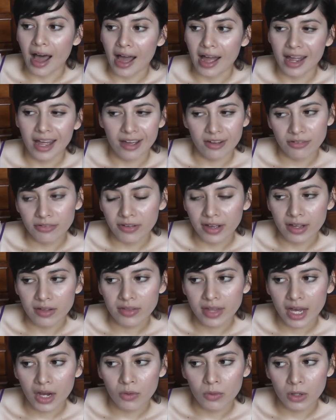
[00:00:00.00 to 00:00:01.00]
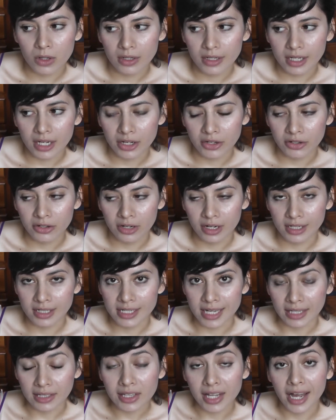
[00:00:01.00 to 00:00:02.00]
I have found that working under a
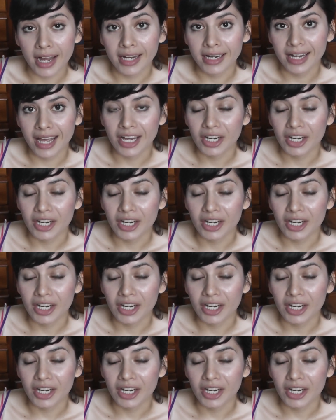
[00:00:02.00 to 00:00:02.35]
deadline